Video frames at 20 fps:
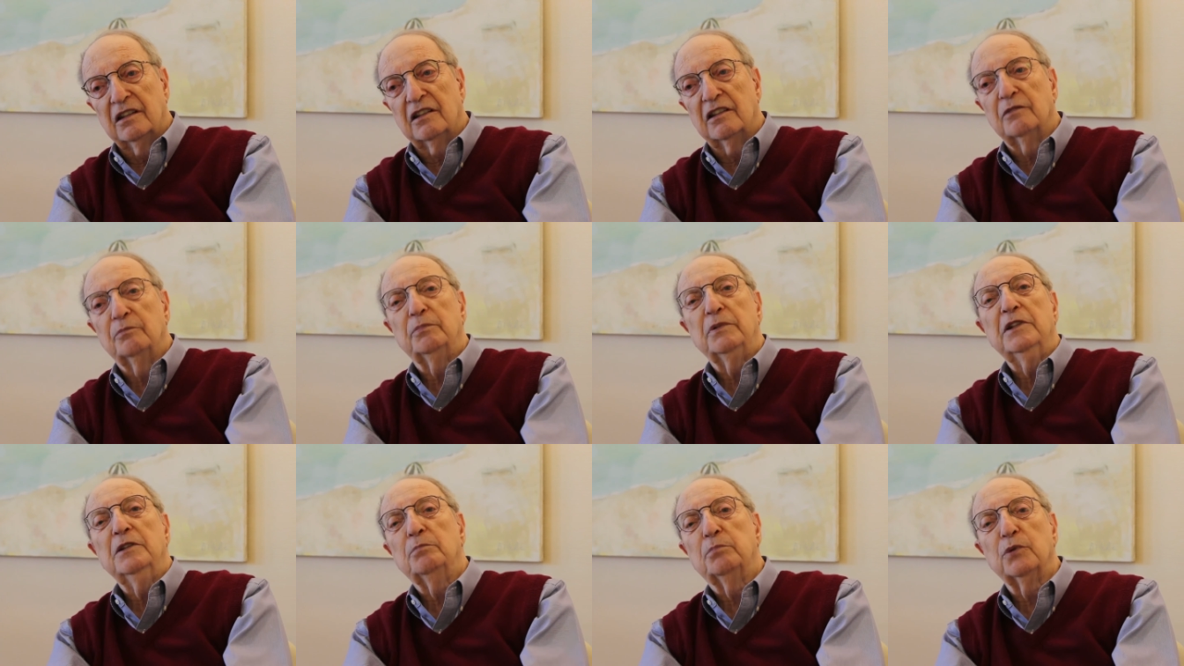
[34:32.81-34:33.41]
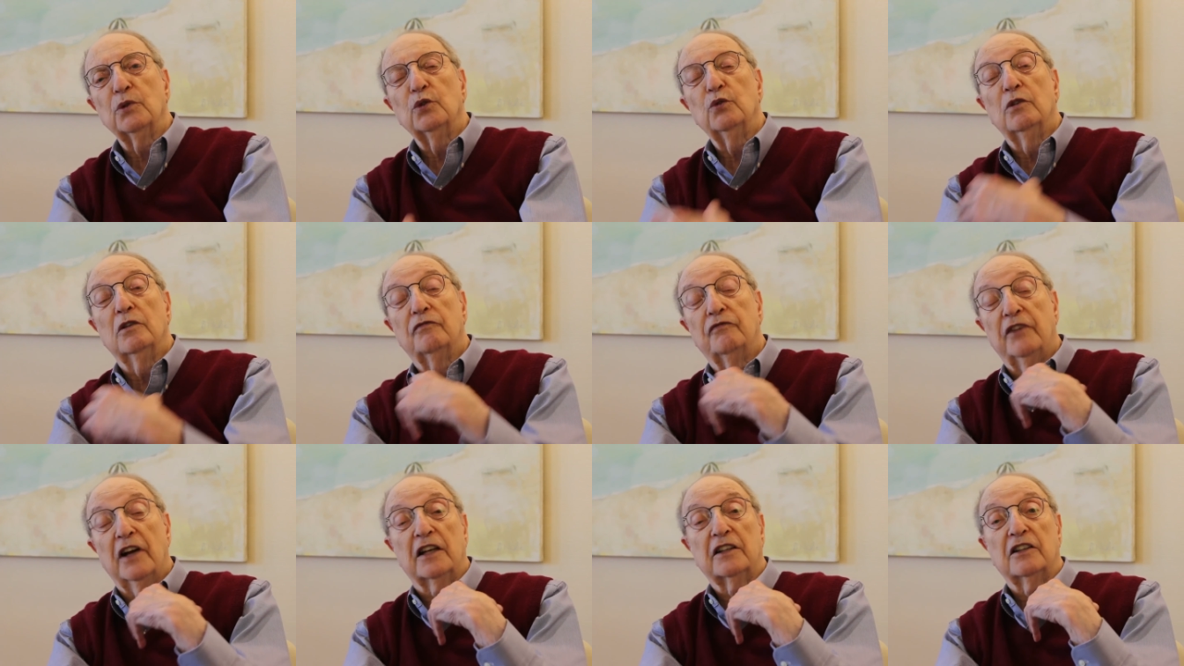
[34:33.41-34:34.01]
the people who
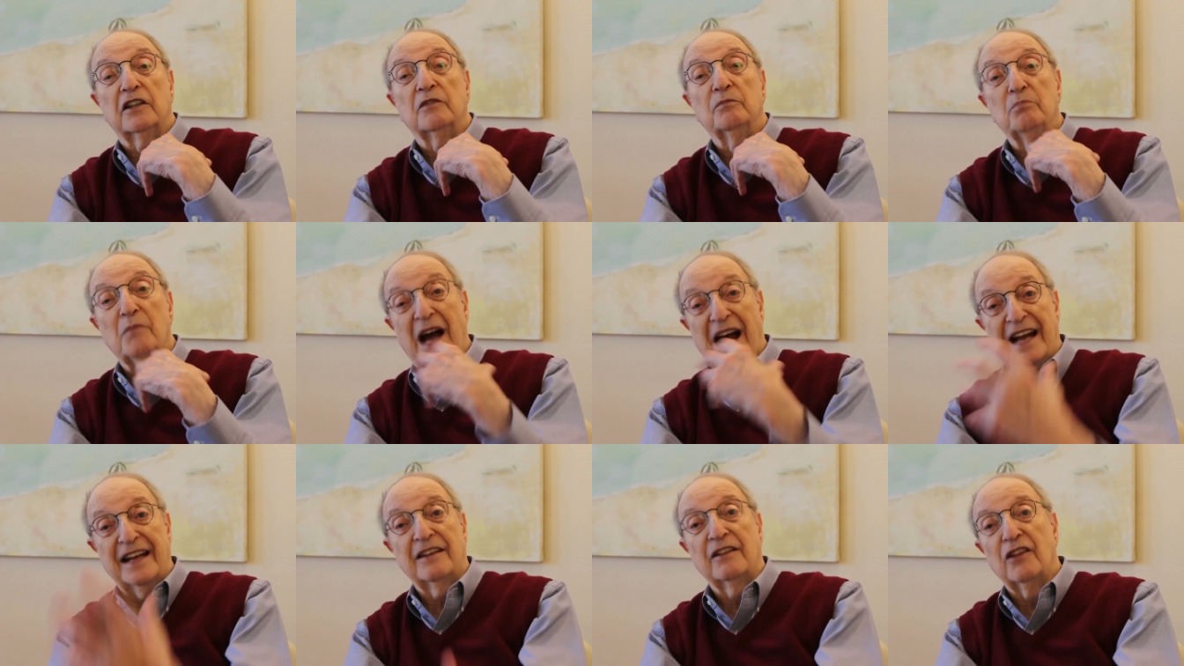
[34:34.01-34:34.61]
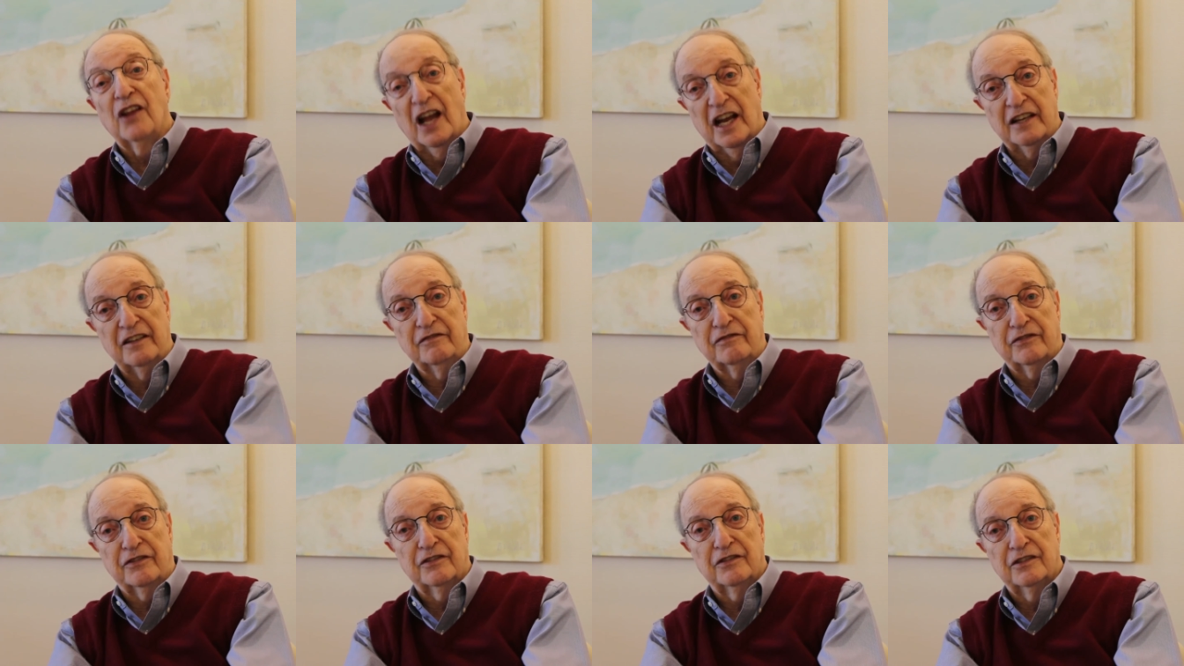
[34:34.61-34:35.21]
affected my
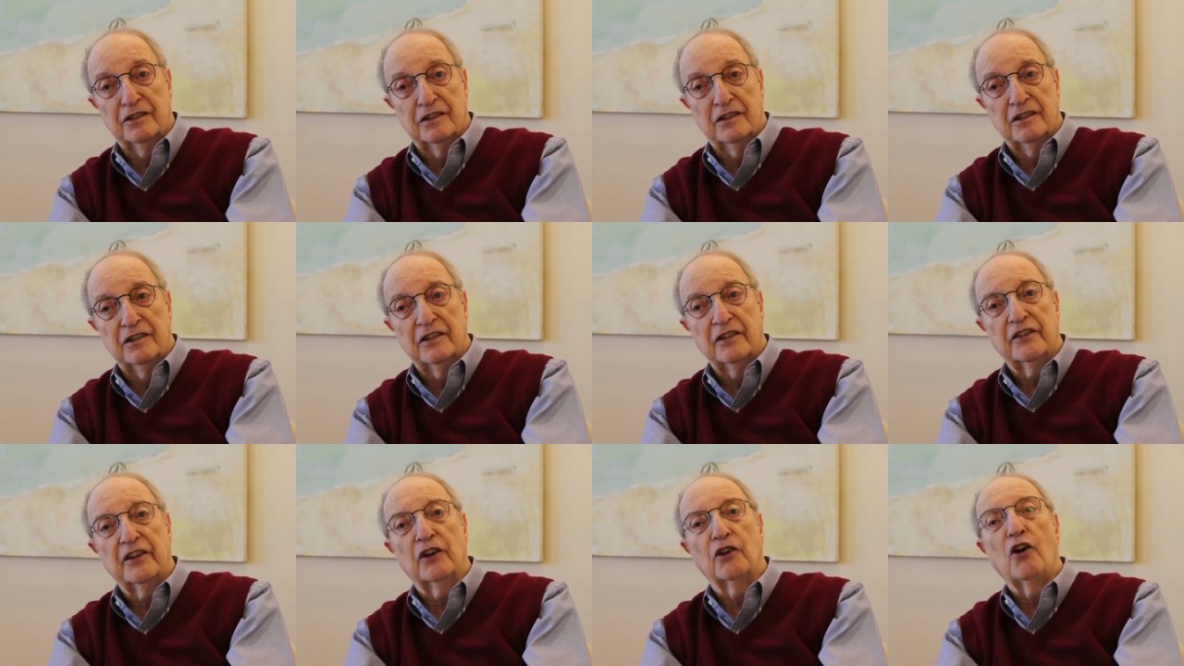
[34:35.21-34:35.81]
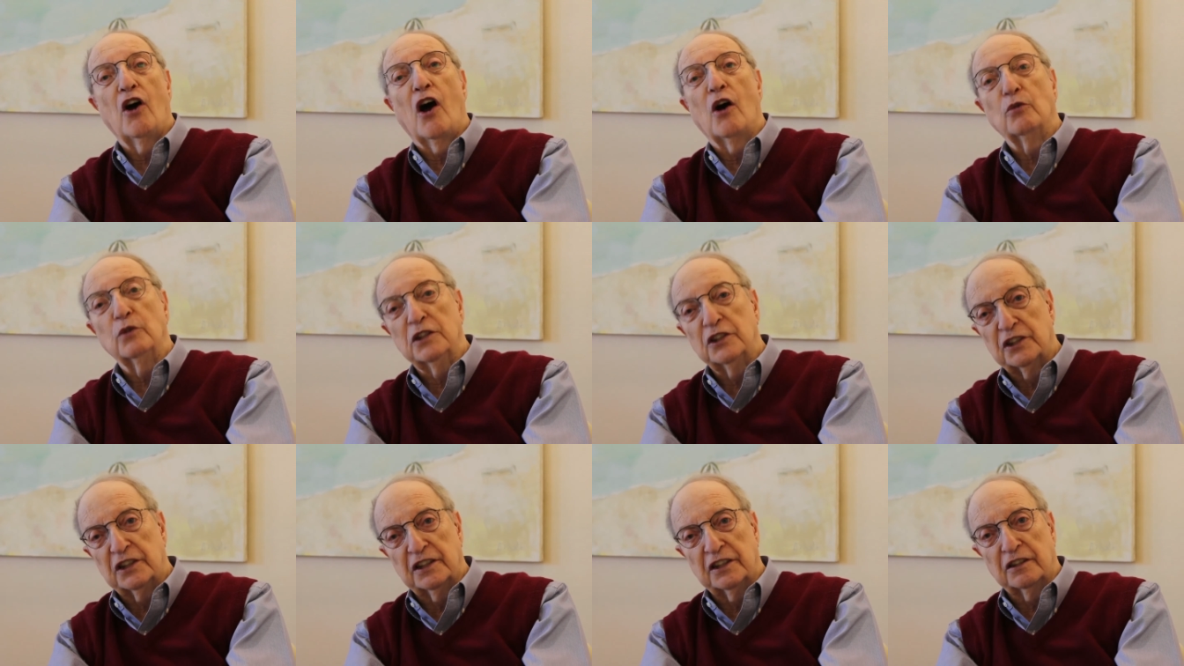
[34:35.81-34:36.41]
life, they're
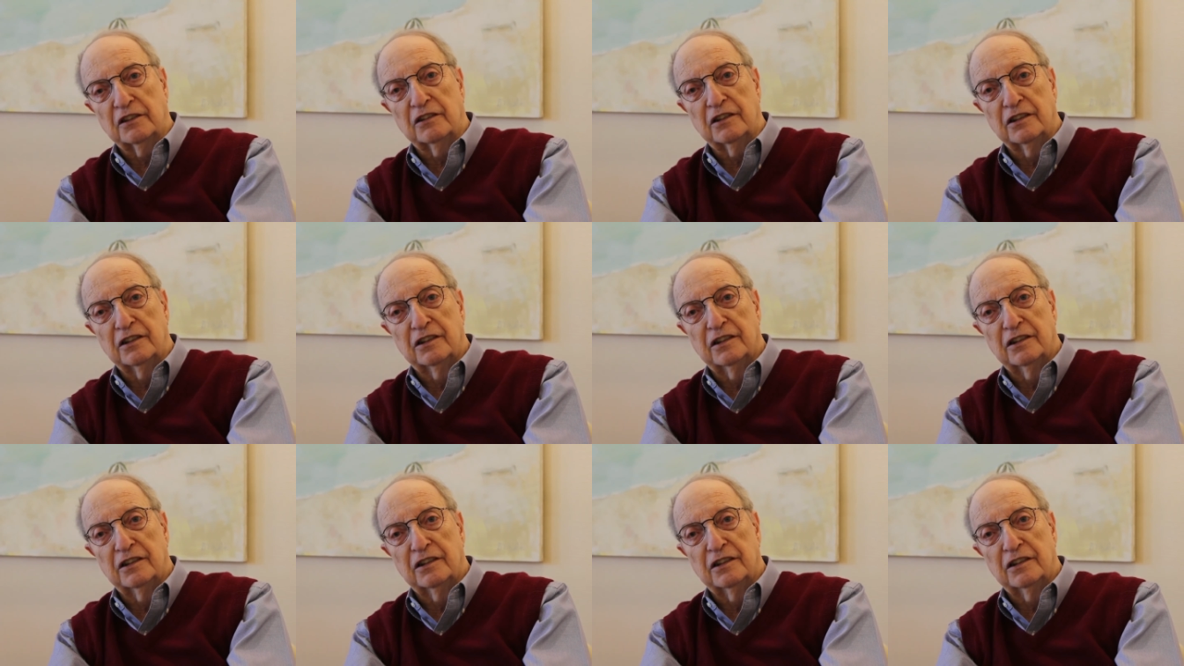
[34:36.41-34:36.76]
always here.